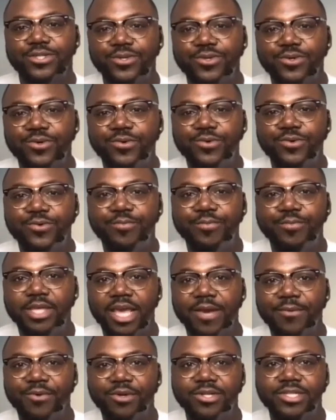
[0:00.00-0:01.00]
to
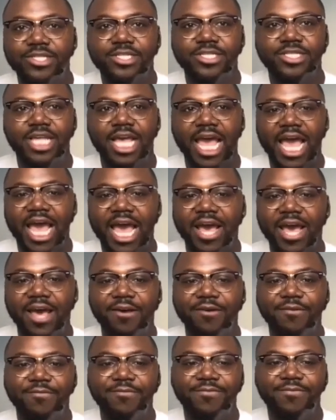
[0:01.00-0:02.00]
be able to just
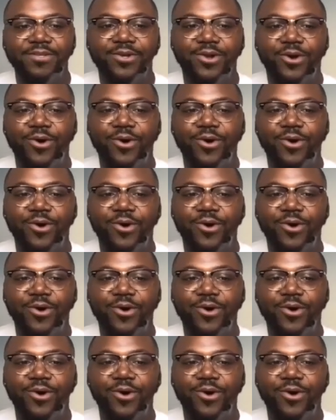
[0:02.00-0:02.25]
have